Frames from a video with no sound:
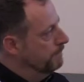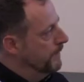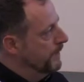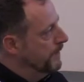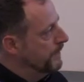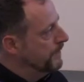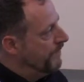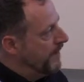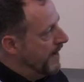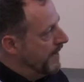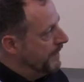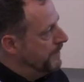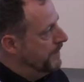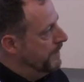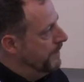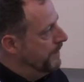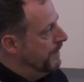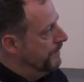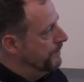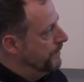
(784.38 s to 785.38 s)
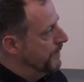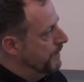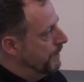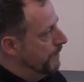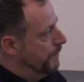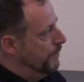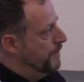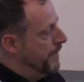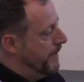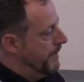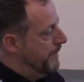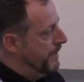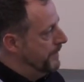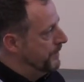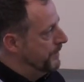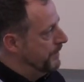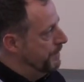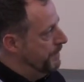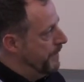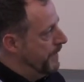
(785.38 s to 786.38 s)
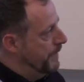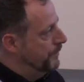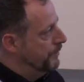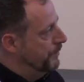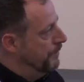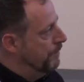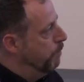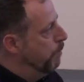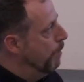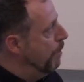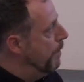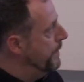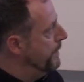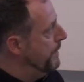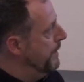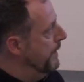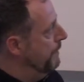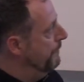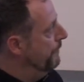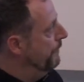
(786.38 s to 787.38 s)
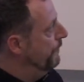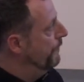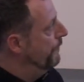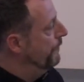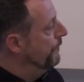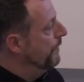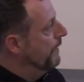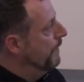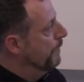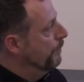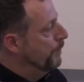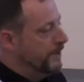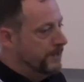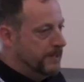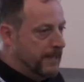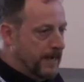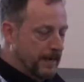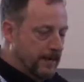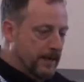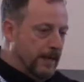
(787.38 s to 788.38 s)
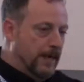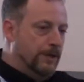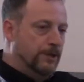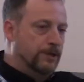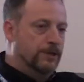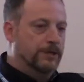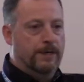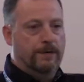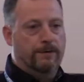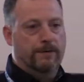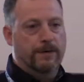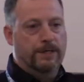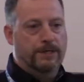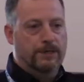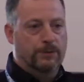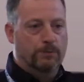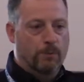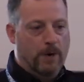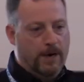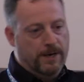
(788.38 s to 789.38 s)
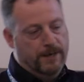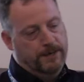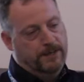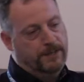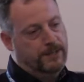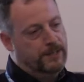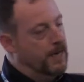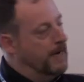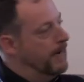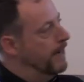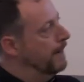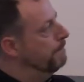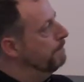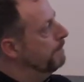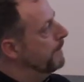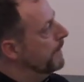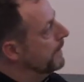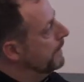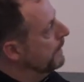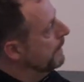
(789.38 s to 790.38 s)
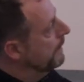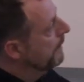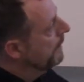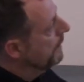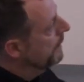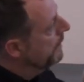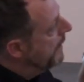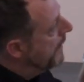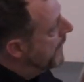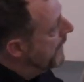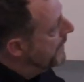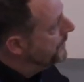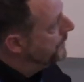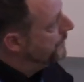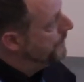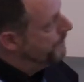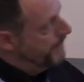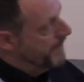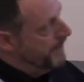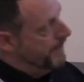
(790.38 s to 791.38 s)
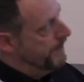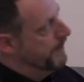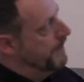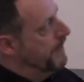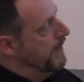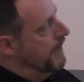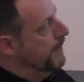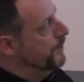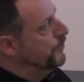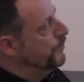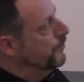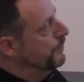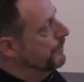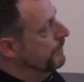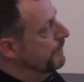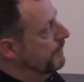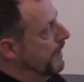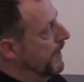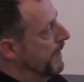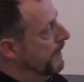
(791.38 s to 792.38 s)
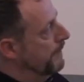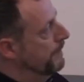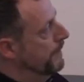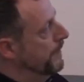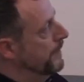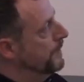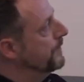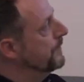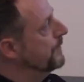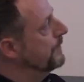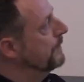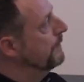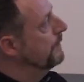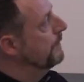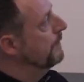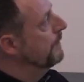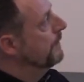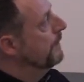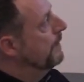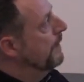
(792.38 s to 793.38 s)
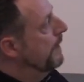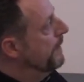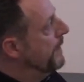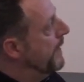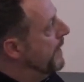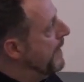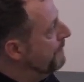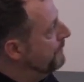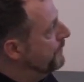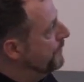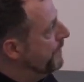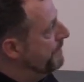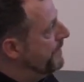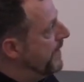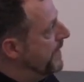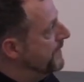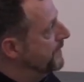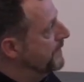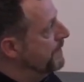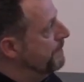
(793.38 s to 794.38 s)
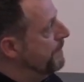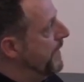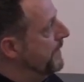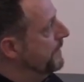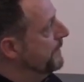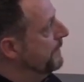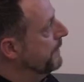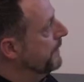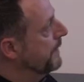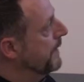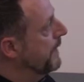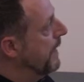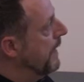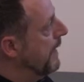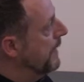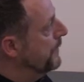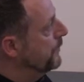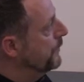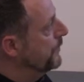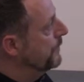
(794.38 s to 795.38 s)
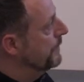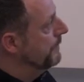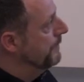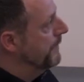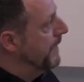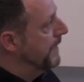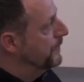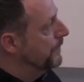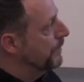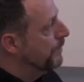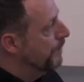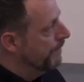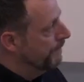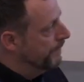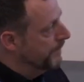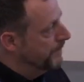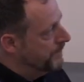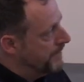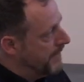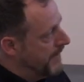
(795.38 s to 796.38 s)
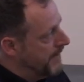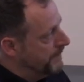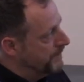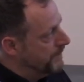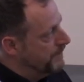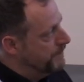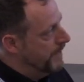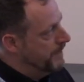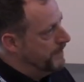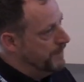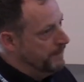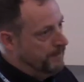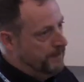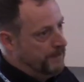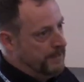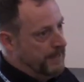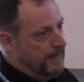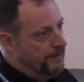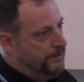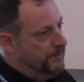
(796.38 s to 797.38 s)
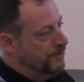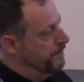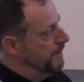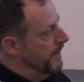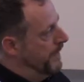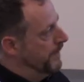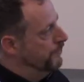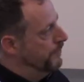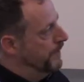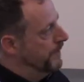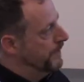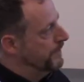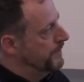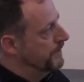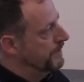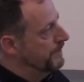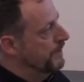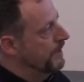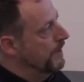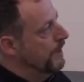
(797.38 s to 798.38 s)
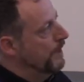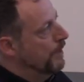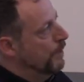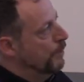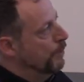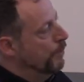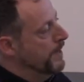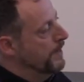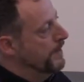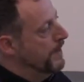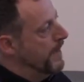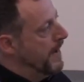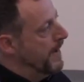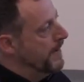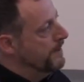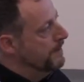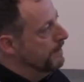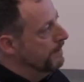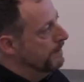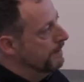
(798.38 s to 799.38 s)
This fact here gives a clue about estimation. What if we take each series one at a time, estimate a gauge like this, and then after we've estimated the gauge, that's equivalent to estimating the delta matrix, we then